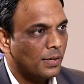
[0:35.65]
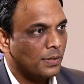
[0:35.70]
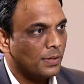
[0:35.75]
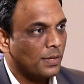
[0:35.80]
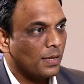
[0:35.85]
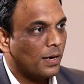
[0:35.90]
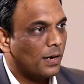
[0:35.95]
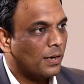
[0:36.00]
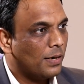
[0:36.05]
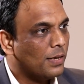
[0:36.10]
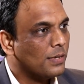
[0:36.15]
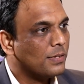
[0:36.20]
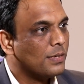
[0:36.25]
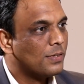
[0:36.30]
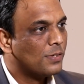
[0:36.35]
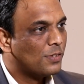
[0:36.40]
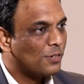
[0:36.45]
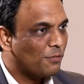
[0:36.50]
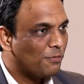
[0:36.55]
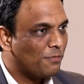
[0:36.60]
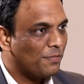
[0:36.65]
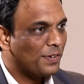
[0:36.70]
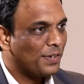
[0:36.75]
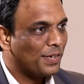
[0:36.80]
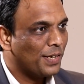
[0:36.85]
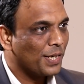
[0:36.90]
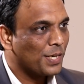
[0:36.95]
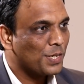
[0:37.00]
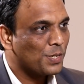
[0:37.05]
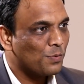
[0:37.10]
There are dozens of
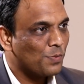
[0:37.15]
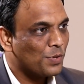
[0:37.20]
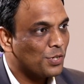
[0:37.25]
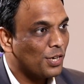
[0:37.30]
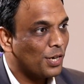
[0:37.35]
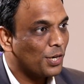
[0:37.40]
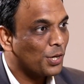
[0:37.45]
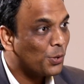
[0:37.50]
fintechs which are